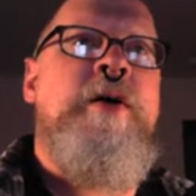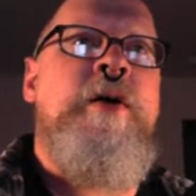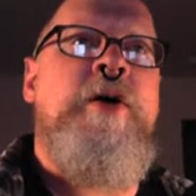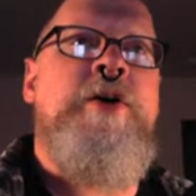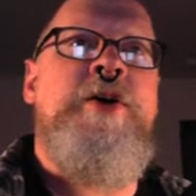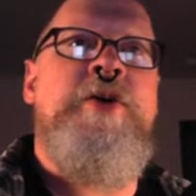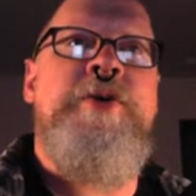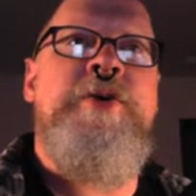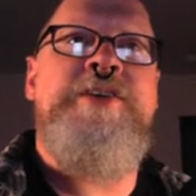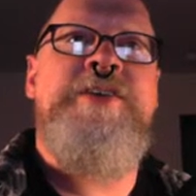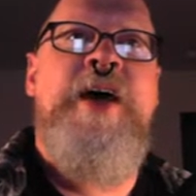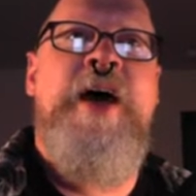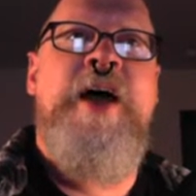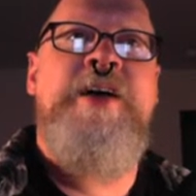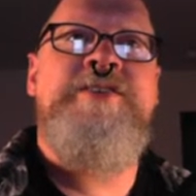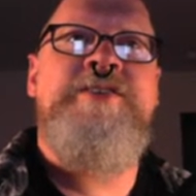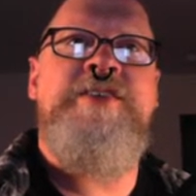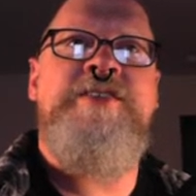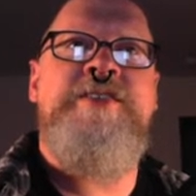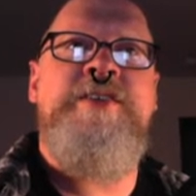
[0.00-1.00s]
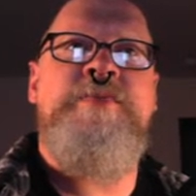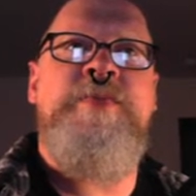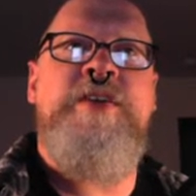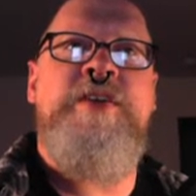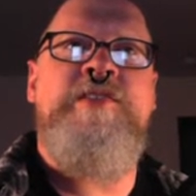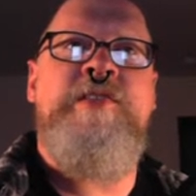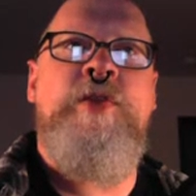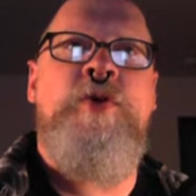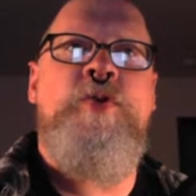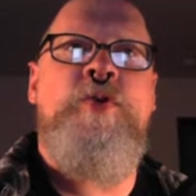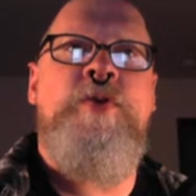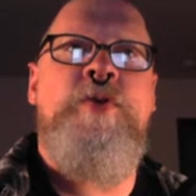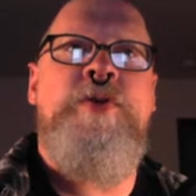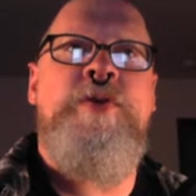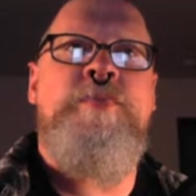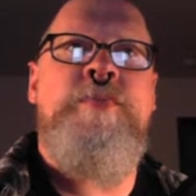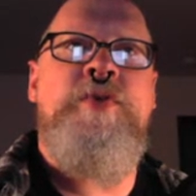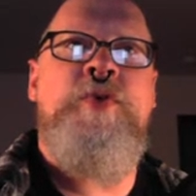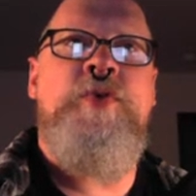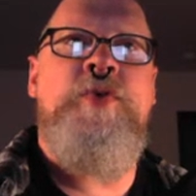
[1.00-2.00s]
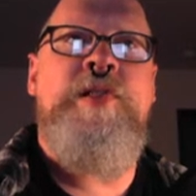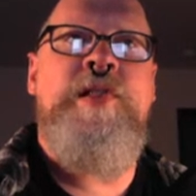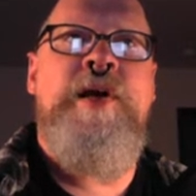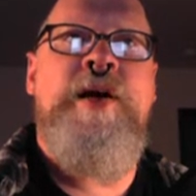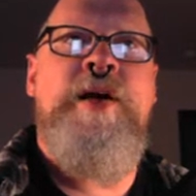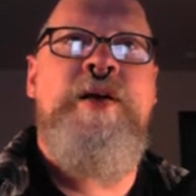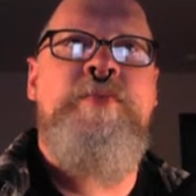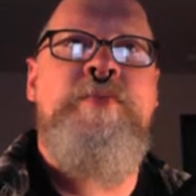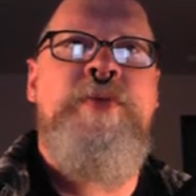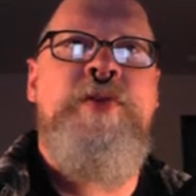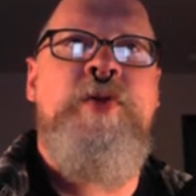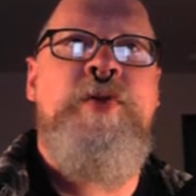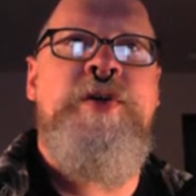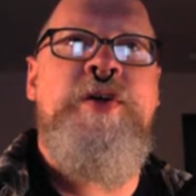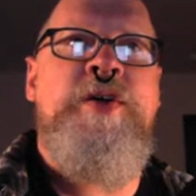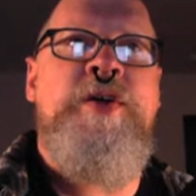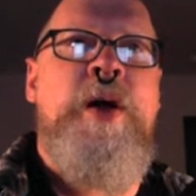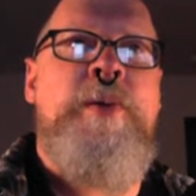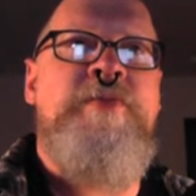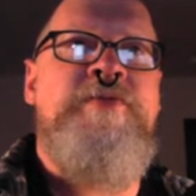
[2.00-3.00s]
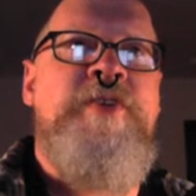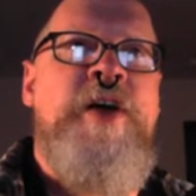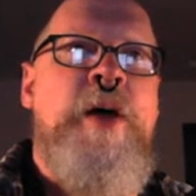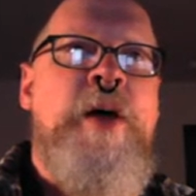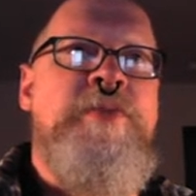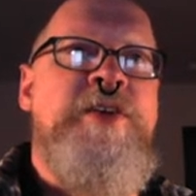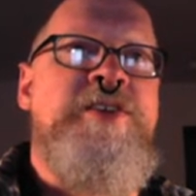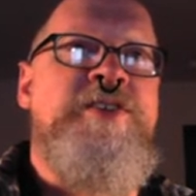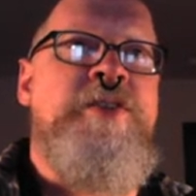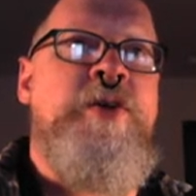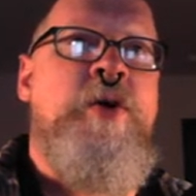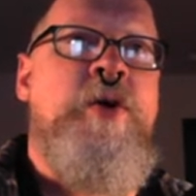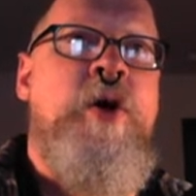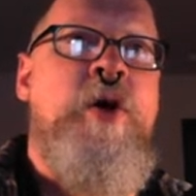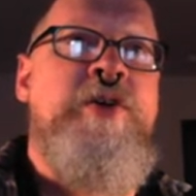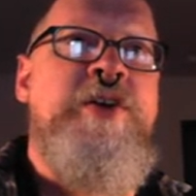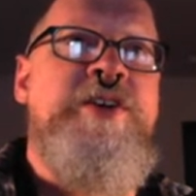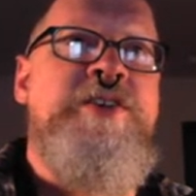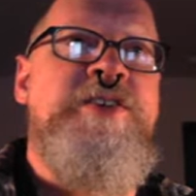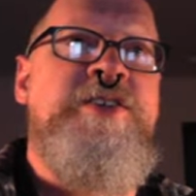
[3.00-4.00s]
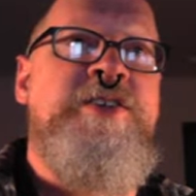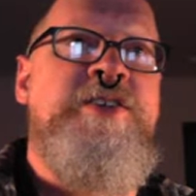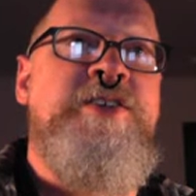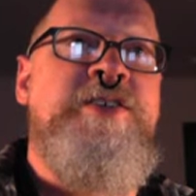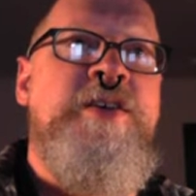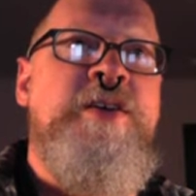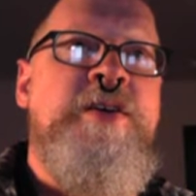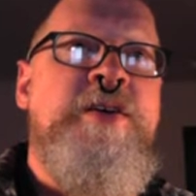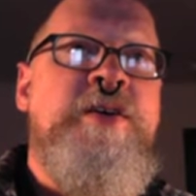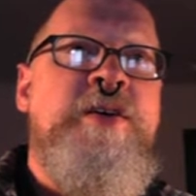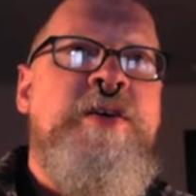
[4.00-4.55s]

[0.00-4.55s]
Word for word: Our current tax system hits lower and middle, class, middle income families the hardest.